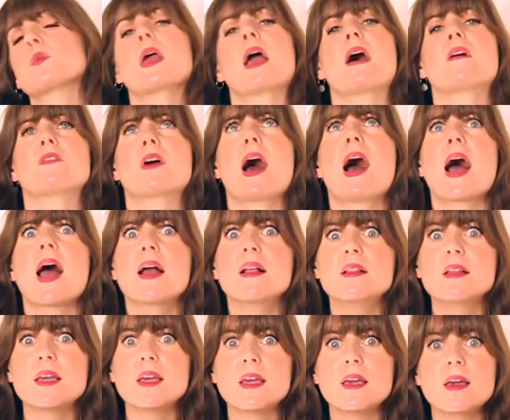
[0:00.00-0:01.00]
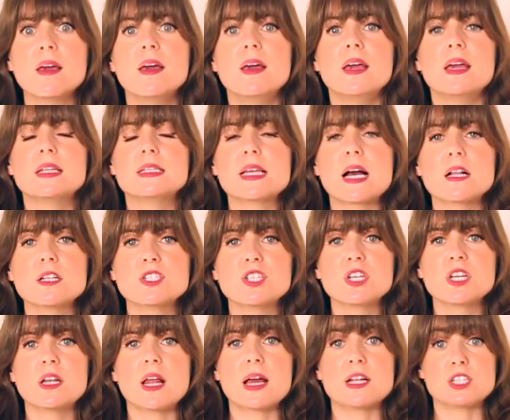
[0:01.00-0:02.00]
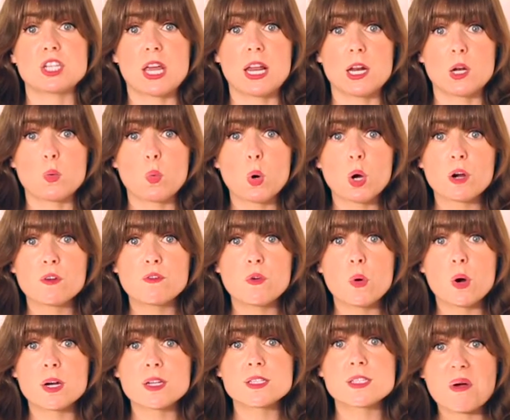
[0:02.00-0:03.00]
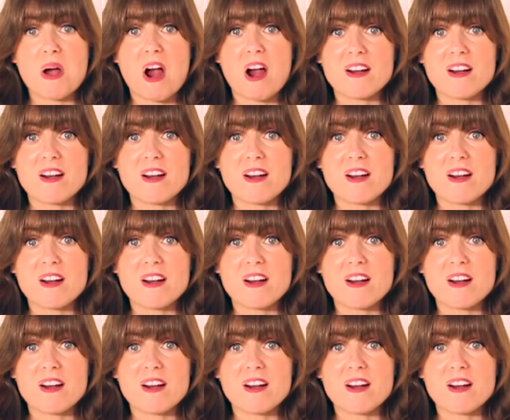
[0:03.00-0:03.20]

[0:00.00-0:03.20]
We have a highly intelligent, educated workforce,